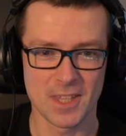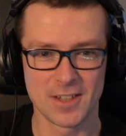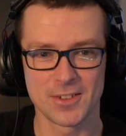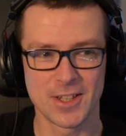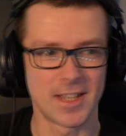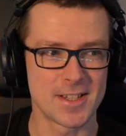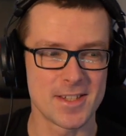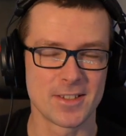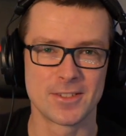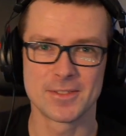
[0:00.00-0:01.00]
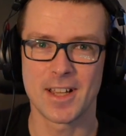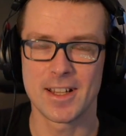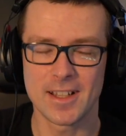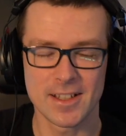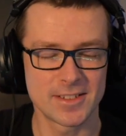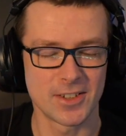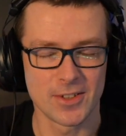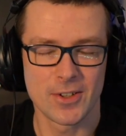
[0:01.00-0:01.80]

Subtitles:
Okay, so I thought,